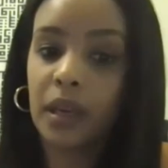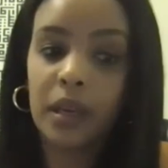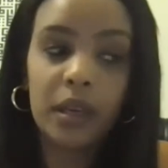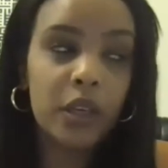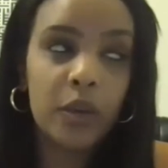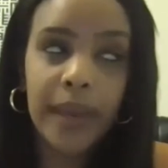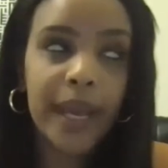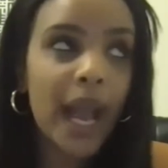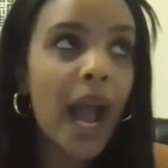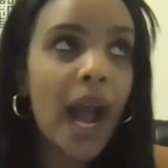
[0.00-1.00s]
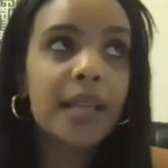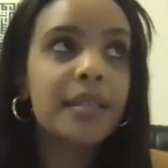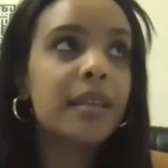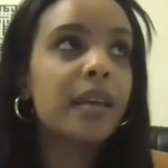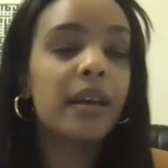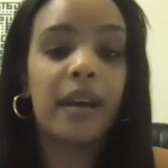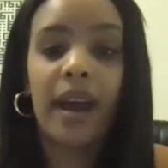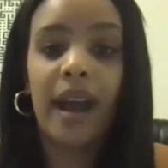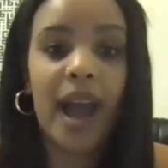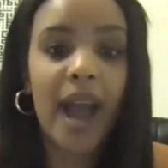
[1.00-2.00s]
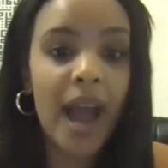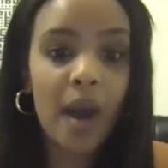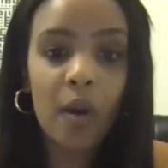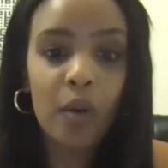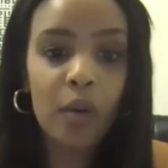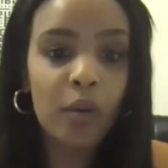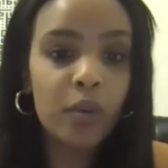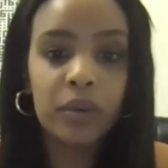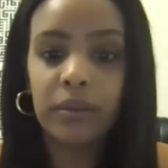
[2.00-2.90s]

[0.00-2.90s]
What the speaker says: you may ask how,